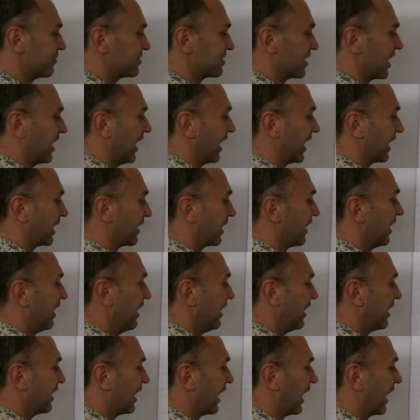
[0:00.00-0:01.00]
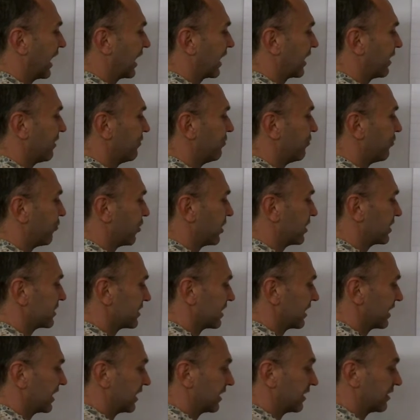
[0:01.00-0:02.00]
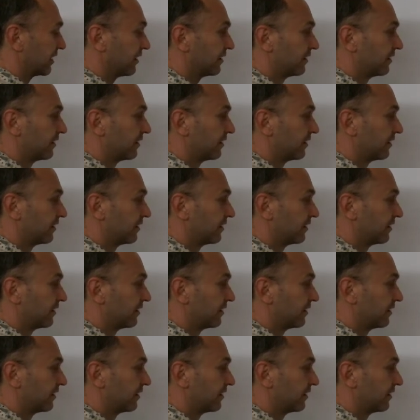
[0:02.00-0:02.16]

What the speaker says: side. Negative 14.